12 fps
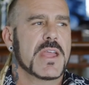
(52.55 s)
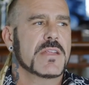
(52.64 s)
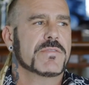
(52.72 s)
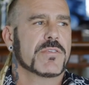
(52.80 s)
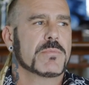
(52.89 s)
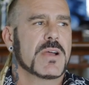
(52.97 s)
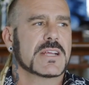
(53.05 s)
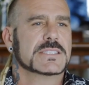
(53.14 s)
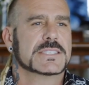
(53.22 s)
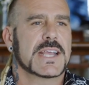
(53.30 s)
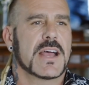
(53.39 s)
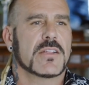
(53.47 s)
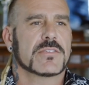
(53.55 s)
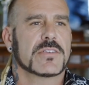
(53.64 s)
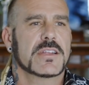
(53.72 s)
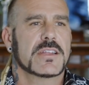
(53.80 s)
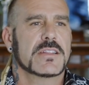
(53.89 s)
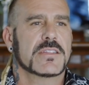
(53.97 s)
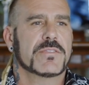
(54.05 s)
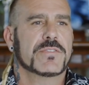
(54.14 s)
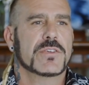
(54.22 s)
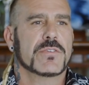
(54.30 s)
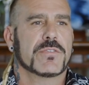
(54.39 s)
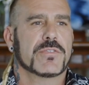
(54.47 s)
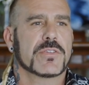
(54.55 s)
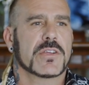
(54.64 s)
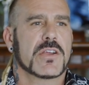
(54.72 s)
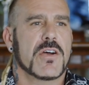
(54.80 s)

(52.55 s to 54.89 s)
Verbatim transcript: paid for my salary, the fuel for the